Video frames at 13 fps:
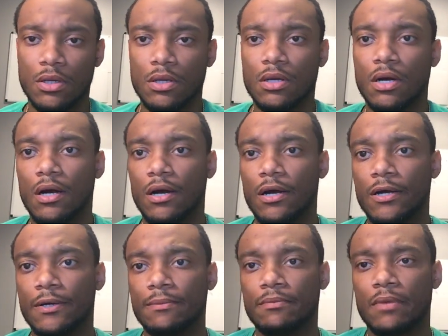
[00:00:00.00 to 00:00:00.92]

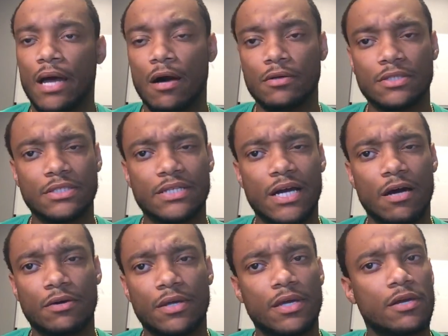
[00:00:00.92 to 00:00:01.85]
Houses
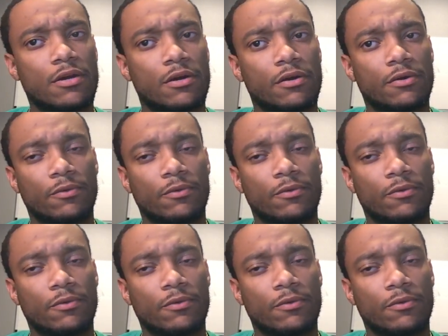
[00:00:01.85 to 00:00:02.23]
down here,